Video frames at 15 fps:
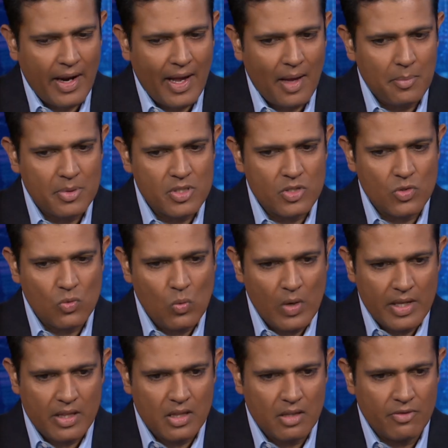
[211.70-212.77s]
happens
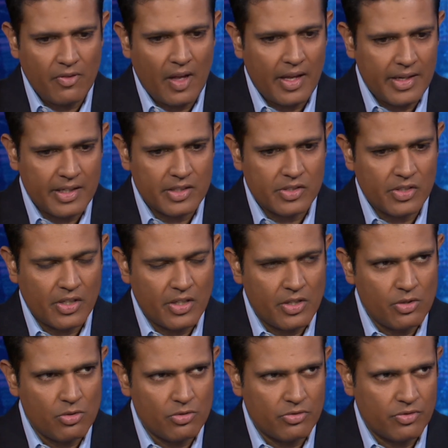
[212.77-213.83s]
with the findings that
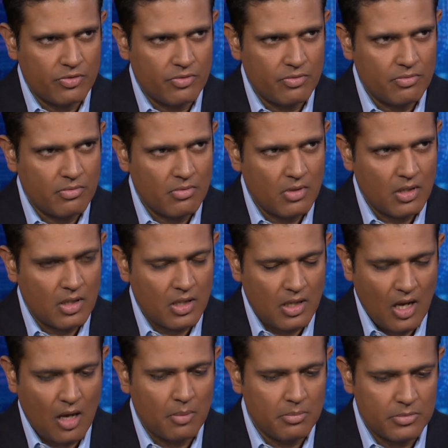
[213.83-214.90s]
you've
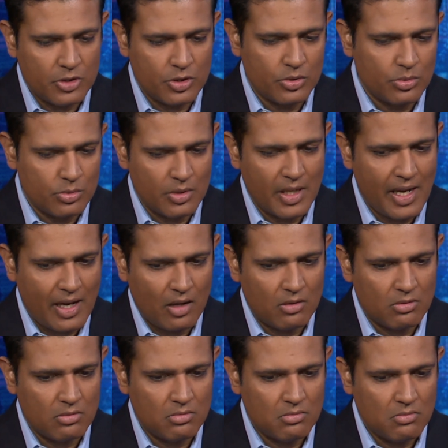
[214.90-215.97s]
come to now?